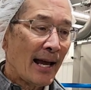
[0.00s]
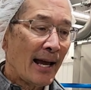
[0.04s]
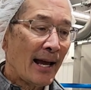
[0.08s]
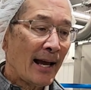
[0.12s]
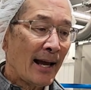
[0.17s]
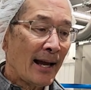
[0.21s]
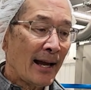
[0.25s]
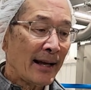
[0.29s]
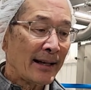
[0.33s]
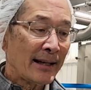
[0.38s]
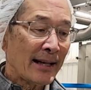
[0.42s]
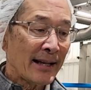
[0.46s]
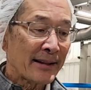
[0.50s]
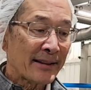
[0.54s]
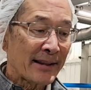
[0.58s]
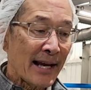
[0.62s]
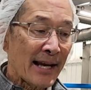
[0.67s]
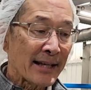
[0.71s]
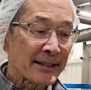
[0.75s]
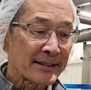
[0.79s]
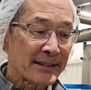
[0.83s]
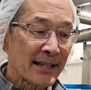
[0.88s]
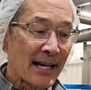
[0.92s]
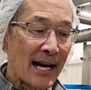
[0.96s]
And at
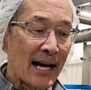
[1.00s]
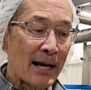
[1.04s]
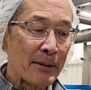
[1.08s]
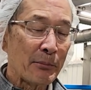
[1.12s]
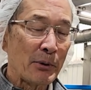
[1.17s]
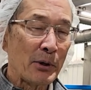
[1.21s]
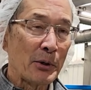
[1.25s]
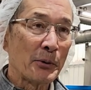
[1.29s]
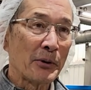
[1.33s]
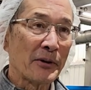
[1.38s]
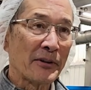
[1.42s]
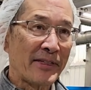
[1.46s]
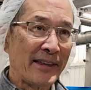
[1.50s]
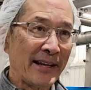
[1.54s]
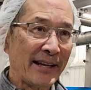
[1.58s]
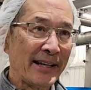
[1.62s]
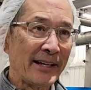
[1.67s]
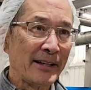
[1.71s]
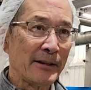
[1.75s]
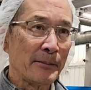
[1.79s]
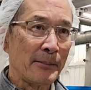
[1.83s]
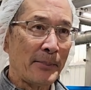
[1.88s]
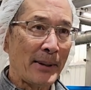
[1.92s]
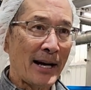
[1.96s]
that time we were
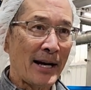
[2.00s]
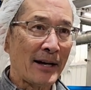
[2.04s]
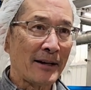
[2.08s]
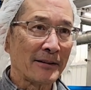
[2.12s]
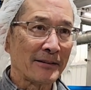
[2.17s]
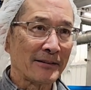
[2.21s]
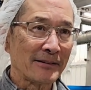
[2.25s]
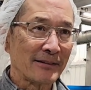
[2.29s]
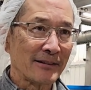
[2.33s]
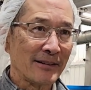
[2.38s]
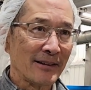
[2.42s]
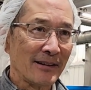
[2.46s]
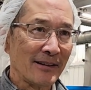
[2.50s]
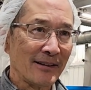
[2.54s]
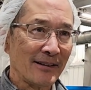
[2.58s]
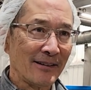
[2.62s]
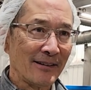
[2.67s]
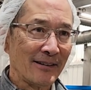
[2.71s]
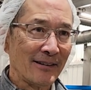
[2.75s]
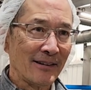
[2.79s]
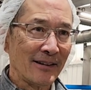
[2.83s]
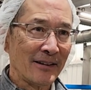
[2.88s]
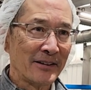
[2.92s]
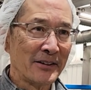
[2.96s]
thinking about
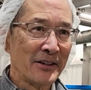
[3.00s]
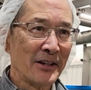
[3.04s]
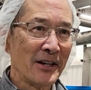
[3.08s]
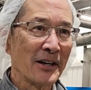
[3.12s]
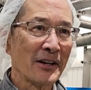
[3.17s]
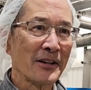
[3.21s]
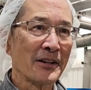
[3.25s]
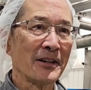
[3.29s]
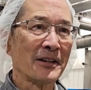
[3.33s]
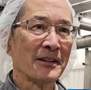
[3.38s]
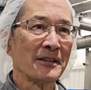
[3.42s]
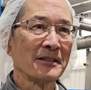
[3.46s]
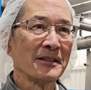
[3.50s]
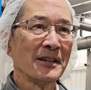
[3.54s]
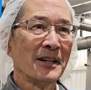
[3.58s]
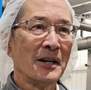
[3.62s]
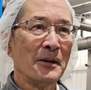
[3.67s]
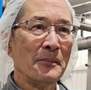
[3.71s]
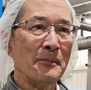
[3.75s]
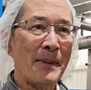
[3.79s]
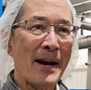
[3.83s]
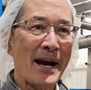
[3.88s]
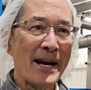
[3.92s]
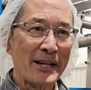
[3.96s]
another
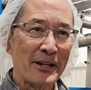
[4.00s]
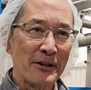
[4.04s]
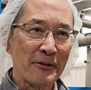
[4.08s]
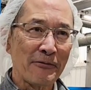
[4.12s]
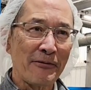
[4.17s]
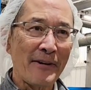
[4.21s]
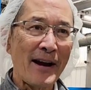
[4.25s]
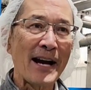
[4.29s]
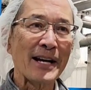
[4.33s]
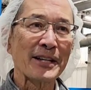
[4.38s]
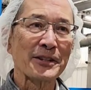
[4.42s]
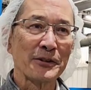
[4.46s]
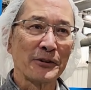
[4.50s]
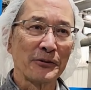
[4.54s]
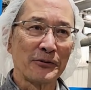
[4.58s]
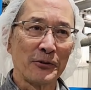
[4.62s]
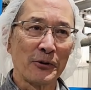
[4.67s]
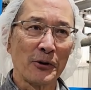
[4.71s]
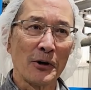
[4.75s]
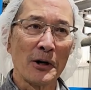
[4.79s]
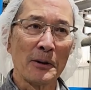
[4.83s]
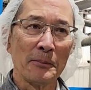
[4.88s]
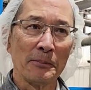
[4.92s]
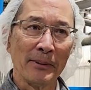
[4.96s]
manufacturer
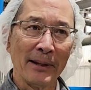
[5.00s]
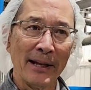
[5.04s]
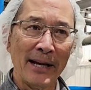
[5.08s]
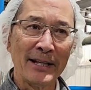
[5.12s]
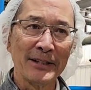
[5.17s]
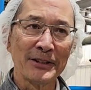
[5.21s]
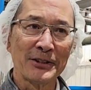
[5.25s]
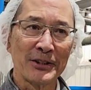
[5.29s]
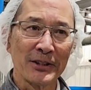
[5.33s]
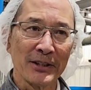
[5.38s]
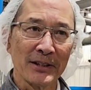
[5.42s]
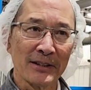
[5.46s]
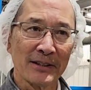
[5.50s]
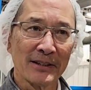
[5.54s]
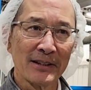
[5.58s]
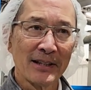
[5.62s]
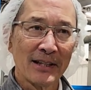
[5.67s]
for a Blancher.